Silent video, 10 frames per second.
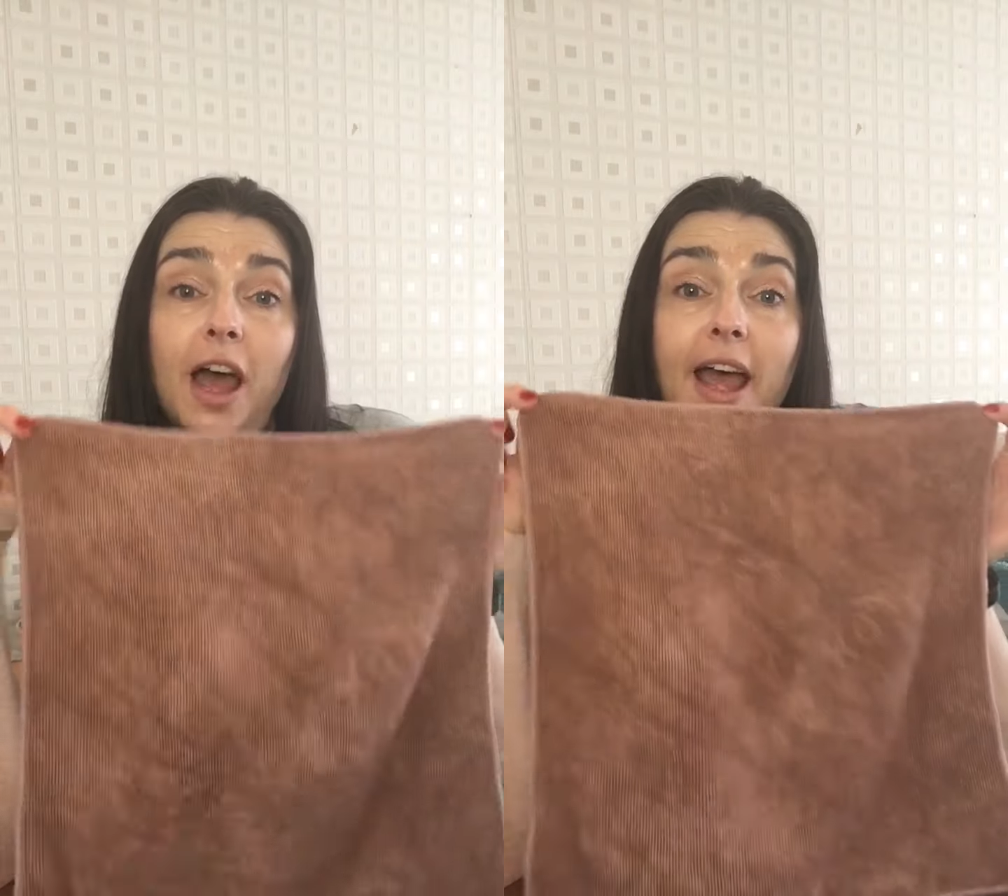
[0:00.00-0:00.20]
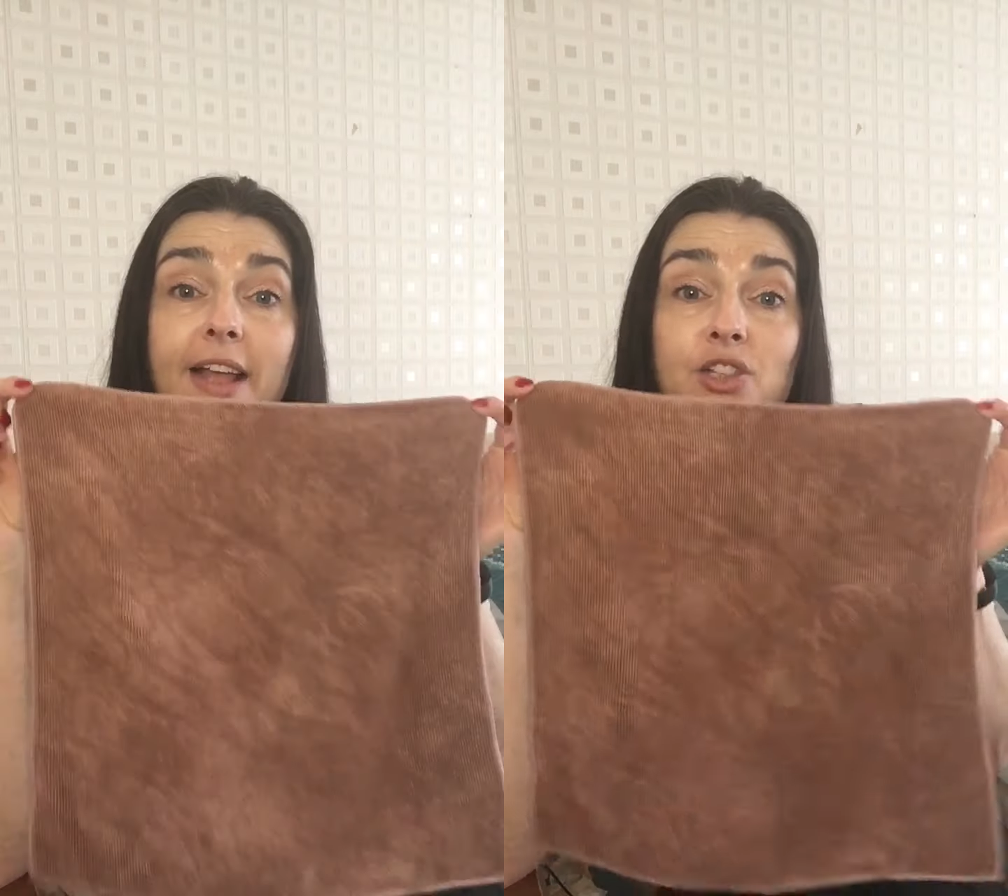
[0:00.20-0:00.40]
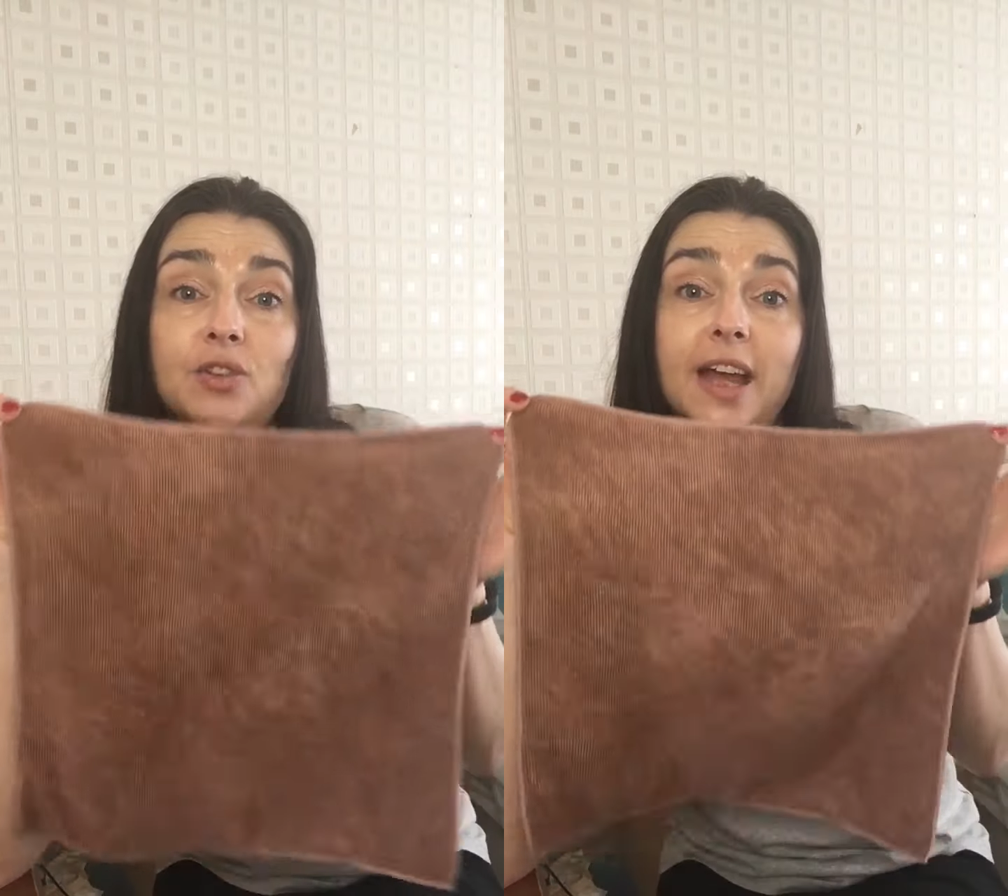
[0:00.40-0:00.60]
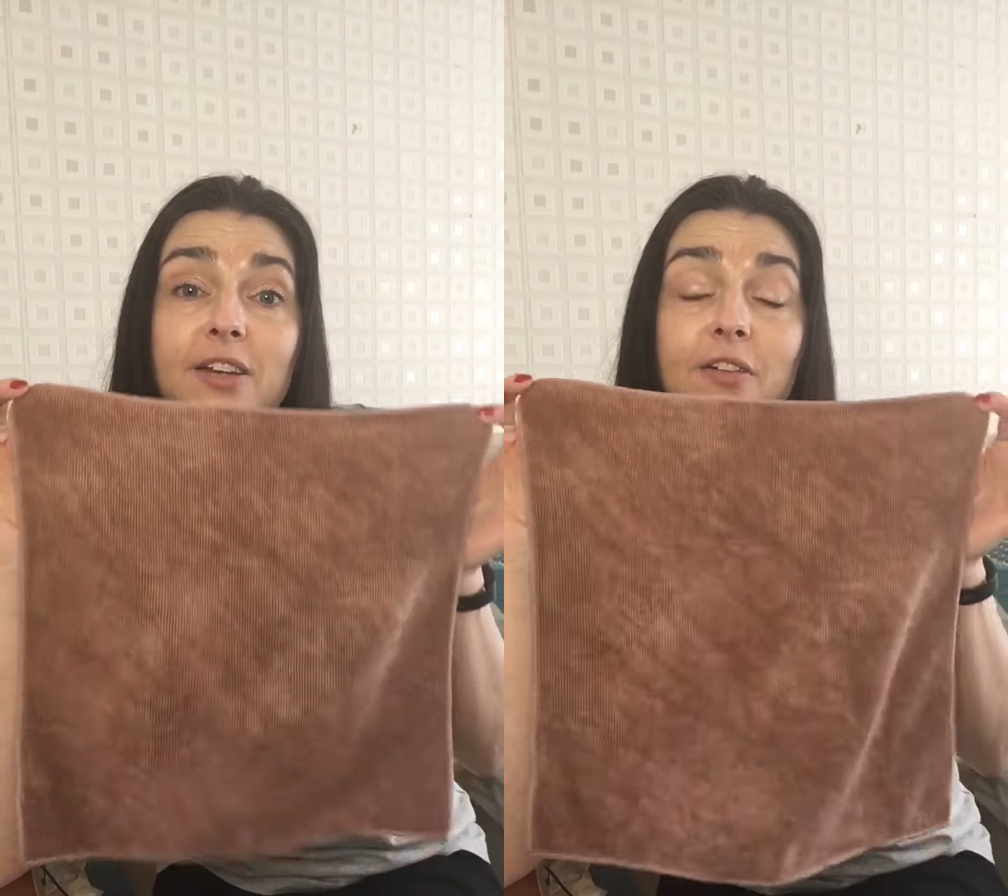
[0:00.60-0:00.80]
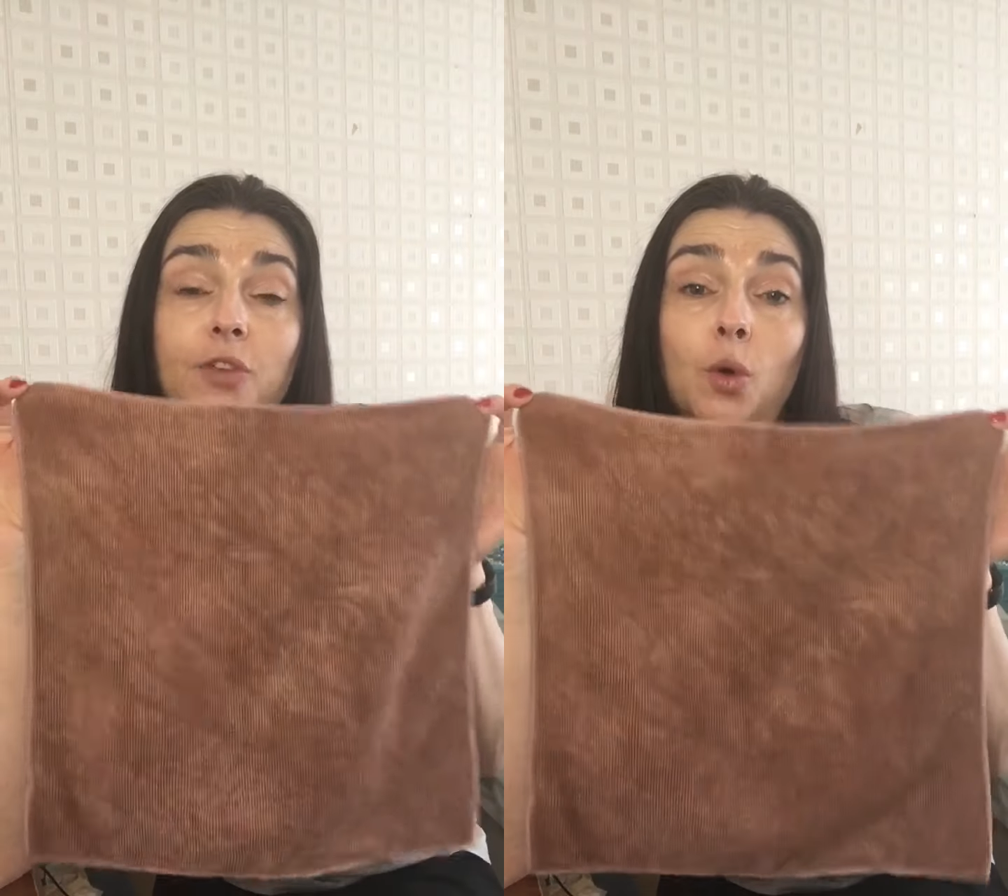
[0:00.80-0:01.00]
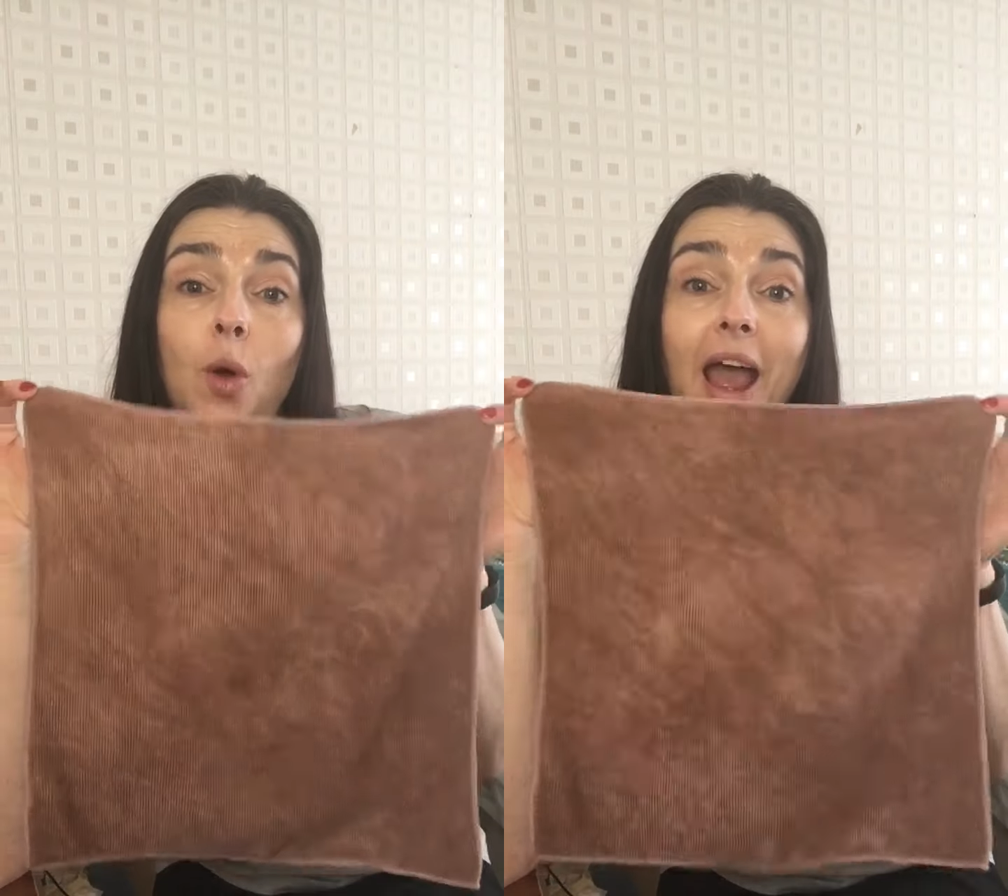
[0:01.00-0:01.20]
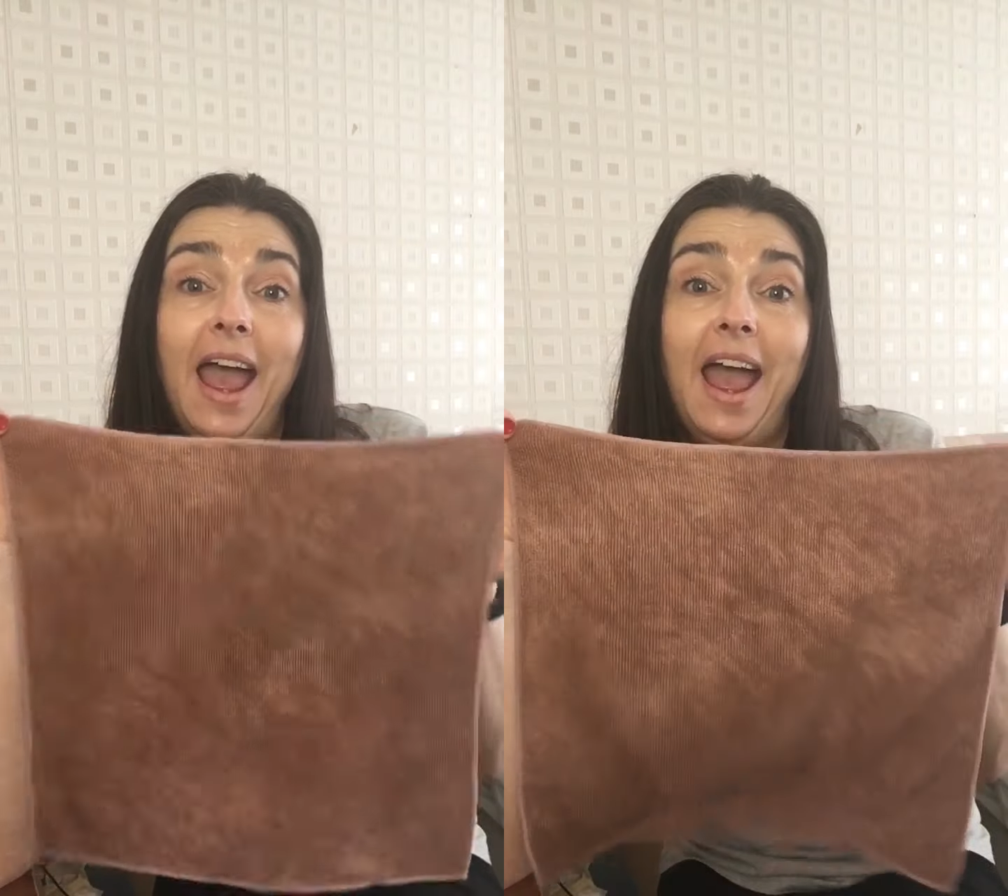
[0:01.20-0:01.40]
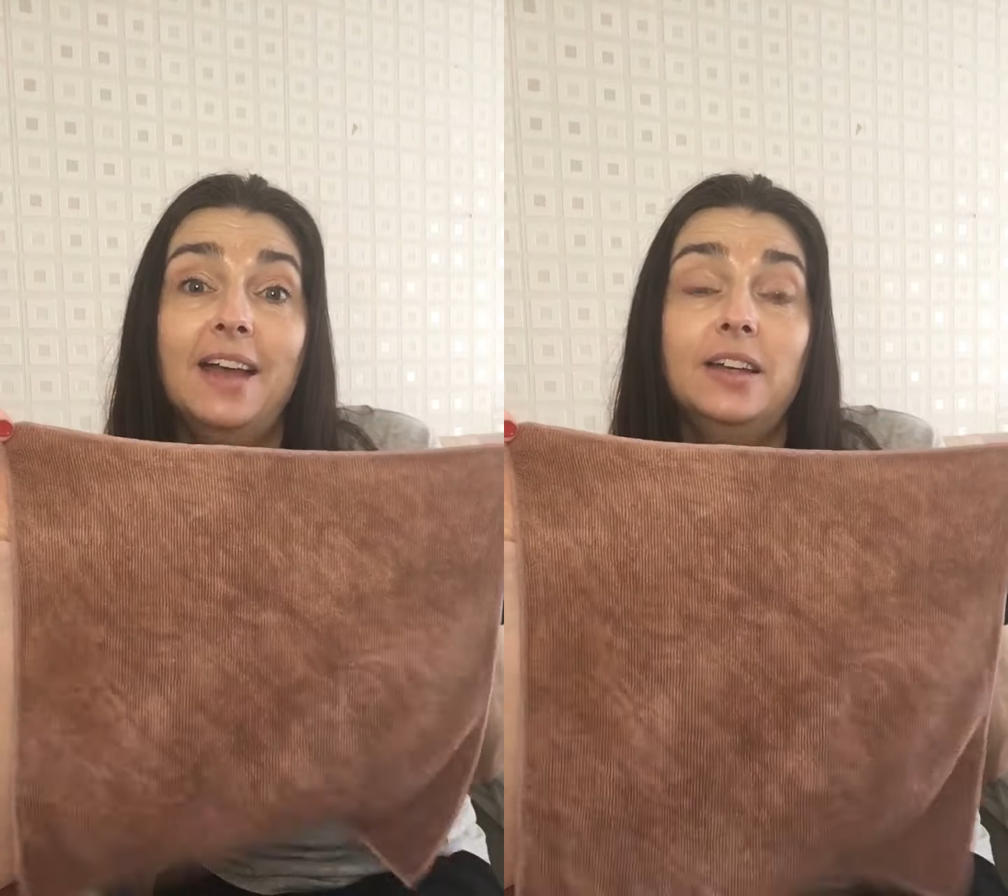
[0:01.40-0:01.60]
a strand of your
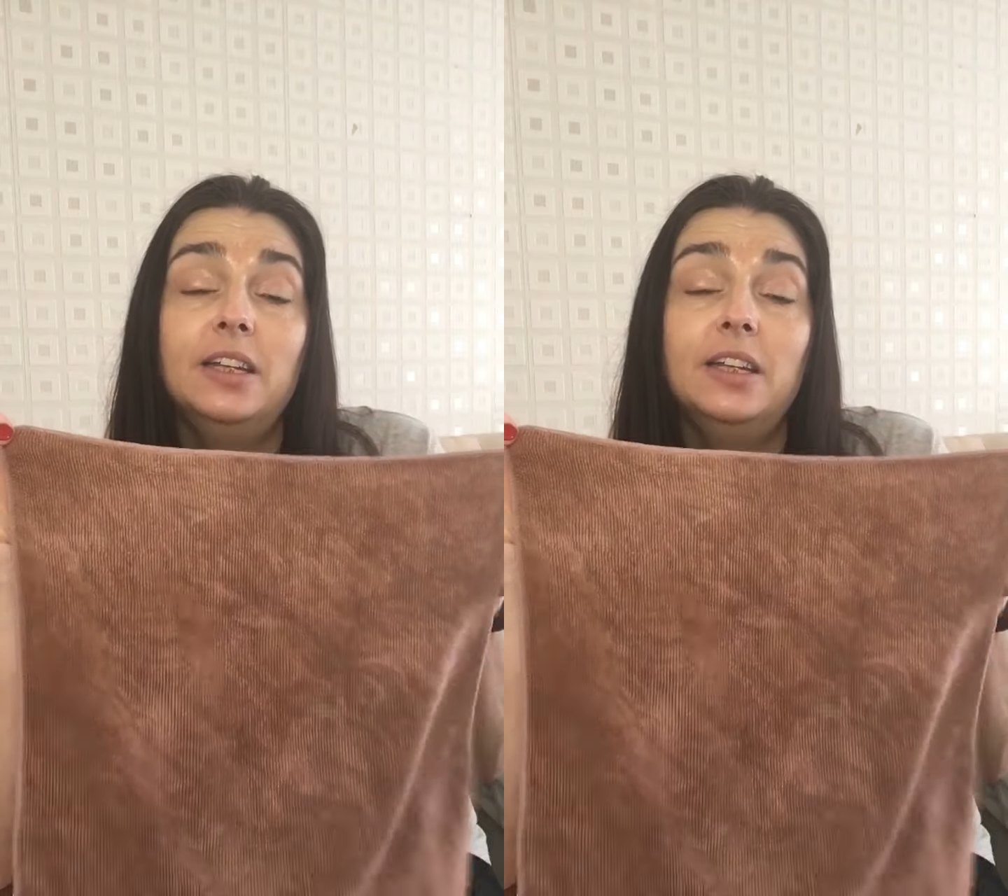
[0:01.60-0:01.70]
hair.